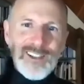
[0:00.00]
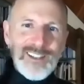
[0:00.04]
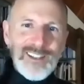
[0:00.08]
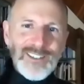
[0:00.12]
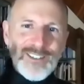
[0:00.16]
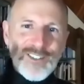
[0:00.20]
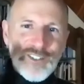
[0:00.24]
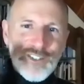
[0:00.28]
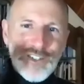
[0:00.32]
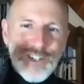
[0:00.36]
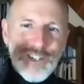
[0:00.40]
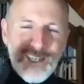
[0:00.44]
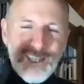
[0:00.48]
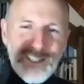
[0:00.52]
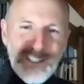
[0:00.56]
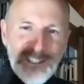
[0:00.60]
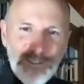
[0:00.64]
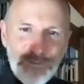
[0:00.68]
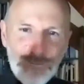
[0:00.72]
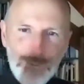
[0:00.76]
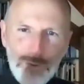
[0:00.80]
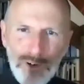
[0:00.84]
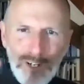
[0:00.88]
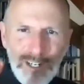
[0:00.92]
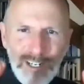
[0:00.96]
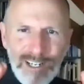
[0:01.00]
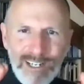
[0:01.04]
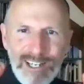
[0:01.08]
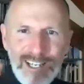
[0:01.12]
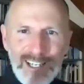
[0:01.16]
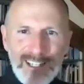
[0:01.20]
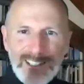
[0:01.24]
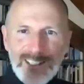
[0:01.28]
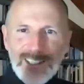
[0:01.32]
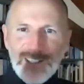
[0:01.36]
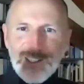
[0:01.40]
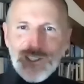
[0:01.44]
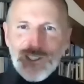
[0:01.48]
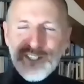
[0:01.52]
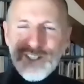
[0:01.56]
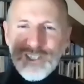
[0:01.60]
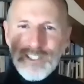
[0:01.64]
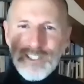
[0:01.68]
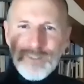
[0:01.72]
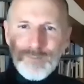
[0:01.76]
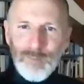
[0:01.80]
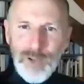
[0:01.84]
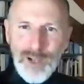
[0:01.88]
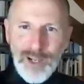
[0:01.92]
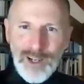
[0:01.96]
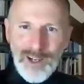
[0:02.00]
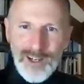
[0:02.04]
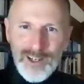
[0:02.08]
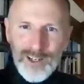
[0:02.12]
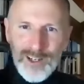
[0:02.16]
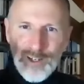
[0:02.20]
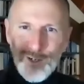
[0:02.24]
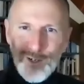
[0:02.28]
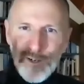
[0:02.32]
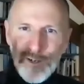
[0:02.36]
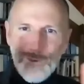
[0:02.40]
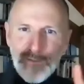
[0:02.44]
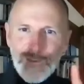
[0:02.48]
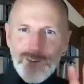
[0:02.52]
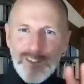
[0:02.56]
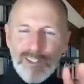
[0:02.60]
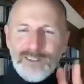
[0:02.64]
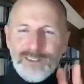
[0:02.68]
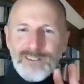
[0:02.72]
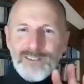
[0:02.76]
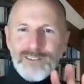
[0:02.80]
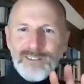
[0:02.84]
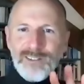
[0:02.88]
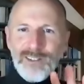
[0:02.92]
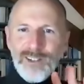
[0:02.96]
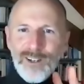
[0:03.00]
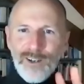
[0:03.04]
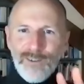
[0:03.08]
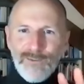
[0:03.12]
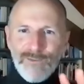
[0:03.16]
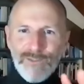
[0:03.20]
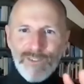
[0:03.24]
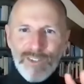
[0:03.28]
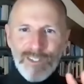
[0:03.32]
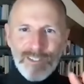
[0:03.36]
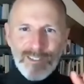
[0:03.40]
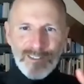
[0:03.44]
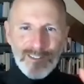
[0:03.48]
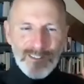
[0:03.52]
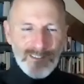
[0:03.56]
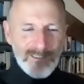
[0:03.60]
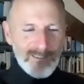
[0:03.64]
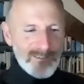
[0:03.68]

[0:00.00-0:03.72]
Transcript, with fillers: It's just what it is. It's just part of the, of the,